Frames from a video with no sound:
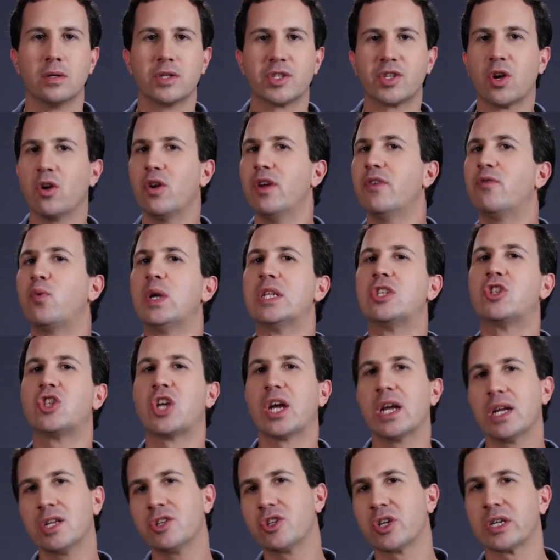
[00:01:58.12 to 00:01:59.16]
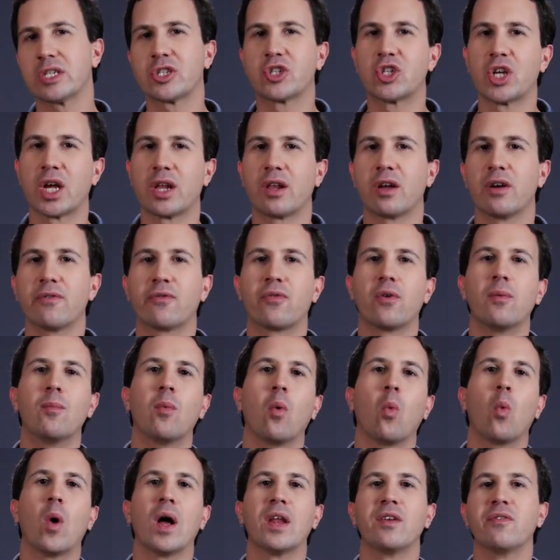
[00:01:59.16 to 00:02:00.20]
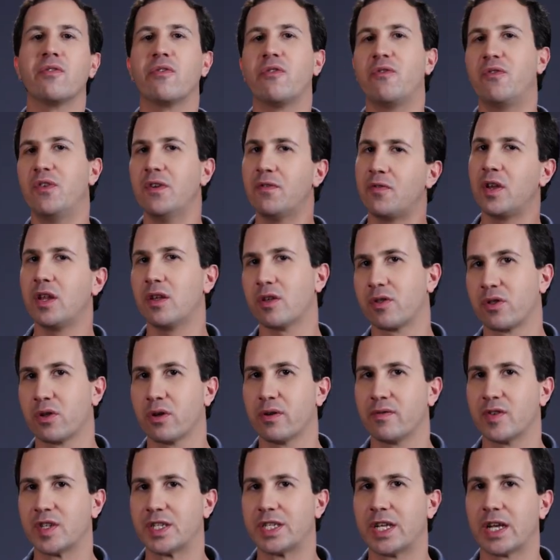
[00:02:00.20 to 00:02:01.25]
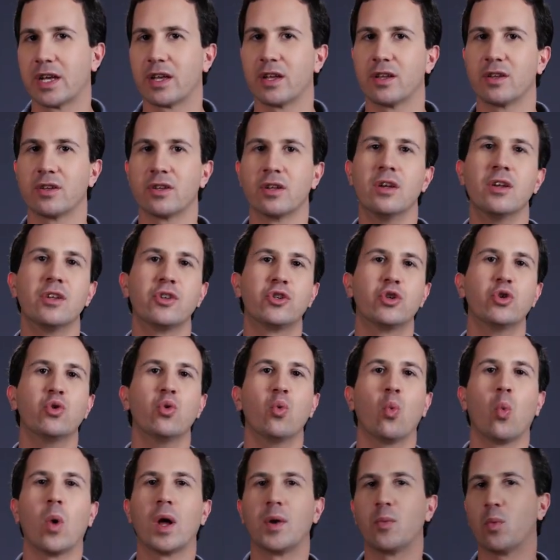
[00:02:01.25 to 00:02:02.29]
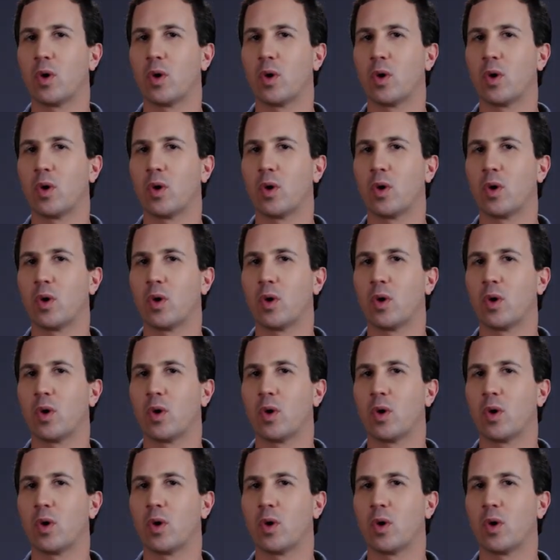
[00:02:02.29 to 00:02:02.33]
So if we change our shutter from 1 50th of a second to 1